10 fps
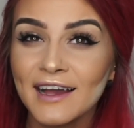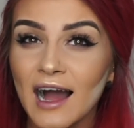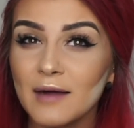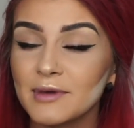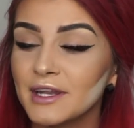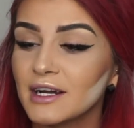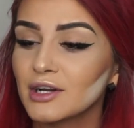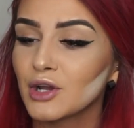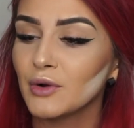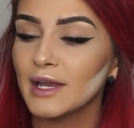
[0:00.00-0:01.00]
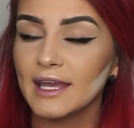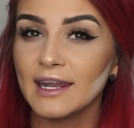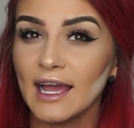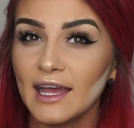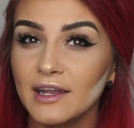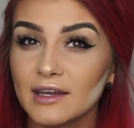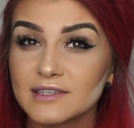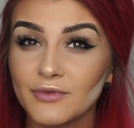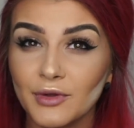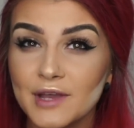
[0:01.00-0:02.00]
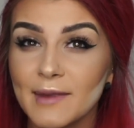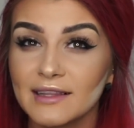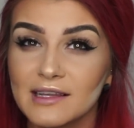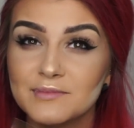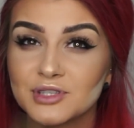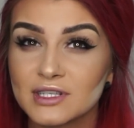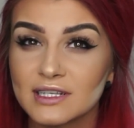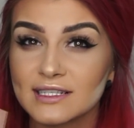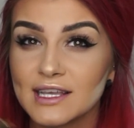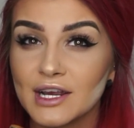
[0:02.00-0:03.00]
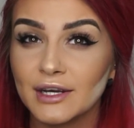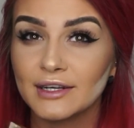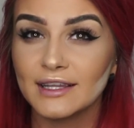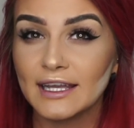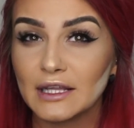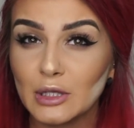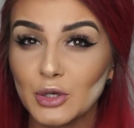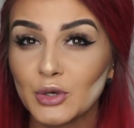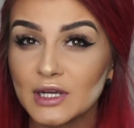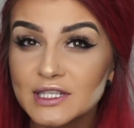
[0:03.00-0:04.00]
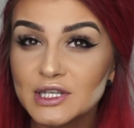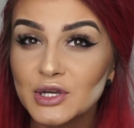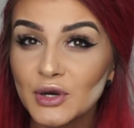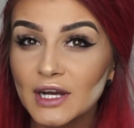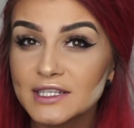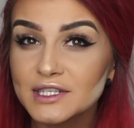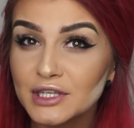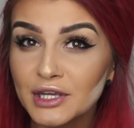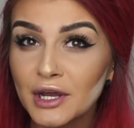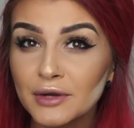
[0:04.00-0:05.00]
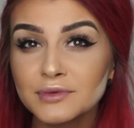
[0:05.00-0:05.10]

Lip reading: I'm going to go in and exfoliate my lips just because they're like a little crusty crust, you know?